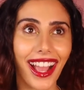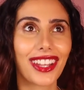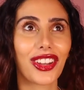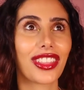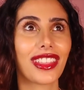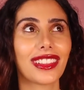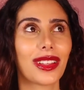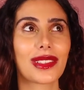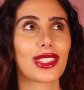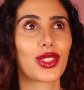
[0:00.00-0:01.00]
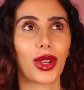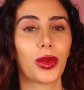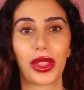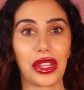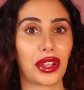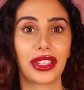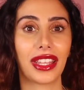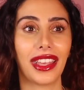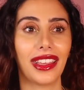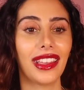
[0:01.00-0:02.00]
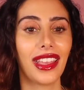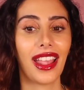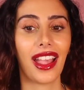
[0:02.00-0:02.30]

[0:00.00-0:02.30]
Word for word: I don't think there was a doll with curly hair.